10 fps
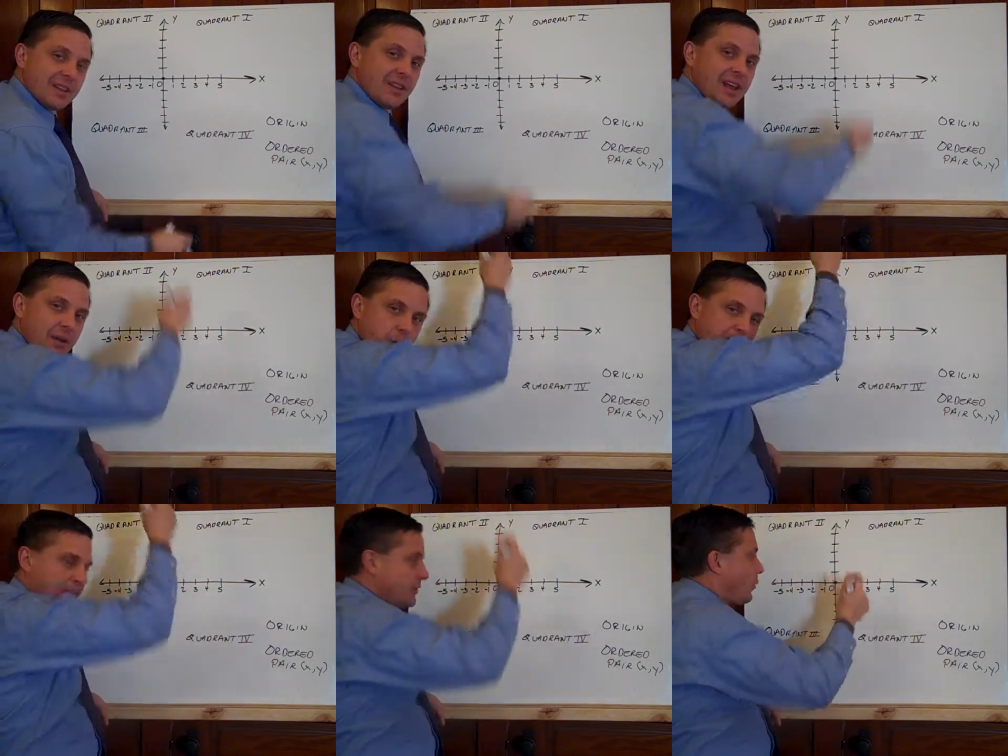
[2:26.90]

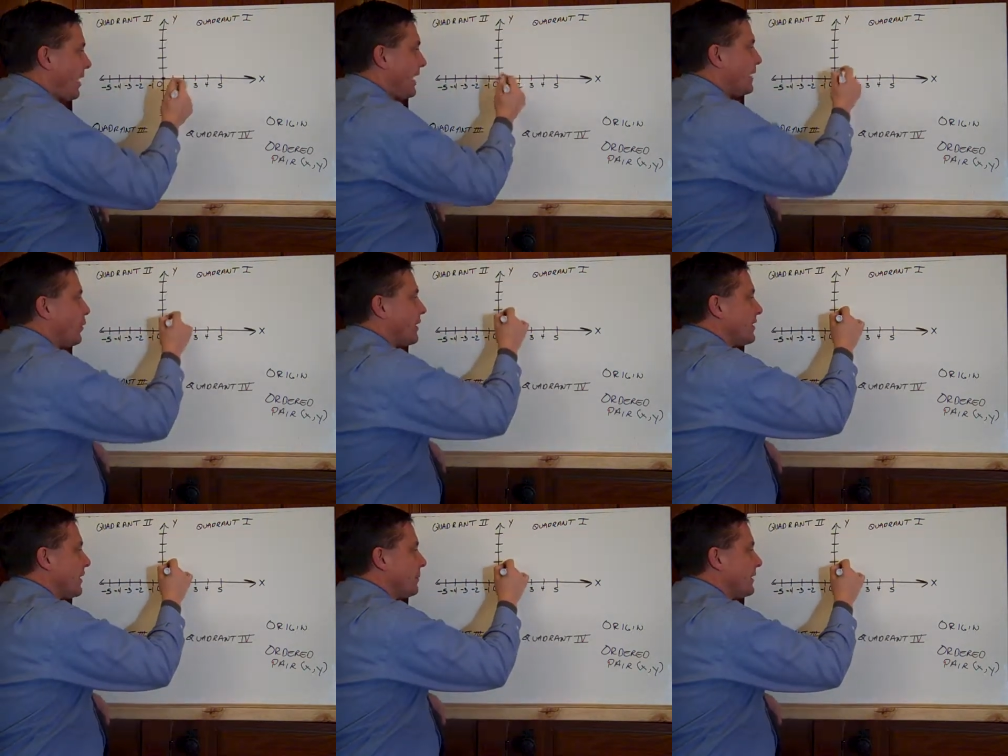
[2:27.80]
Likewise on the y,
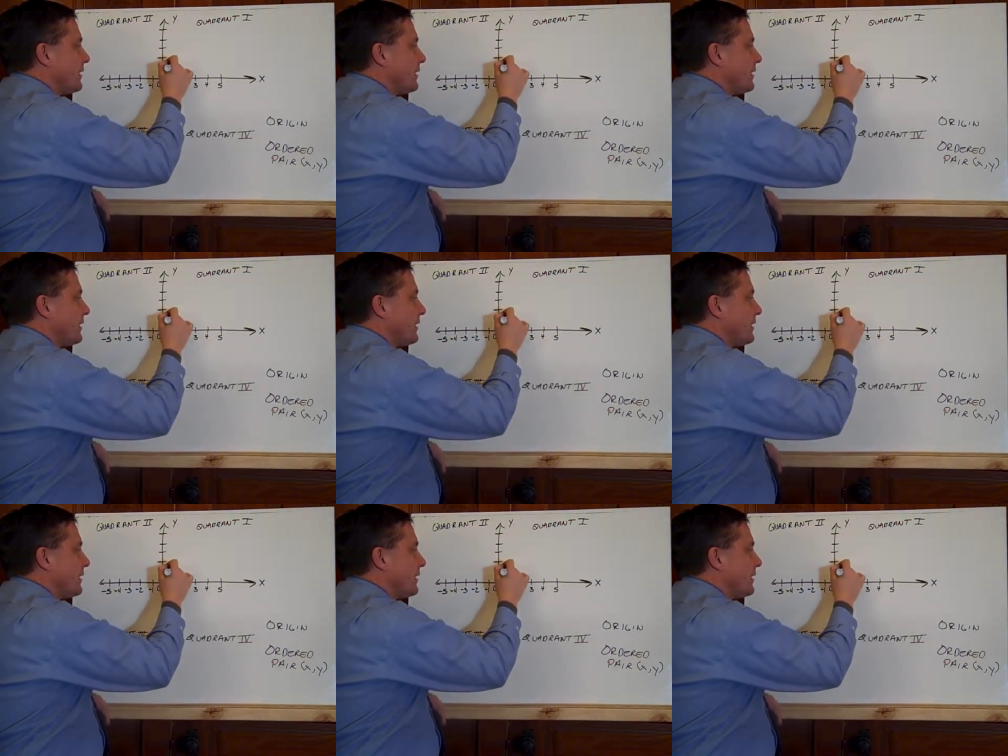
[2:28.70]
going up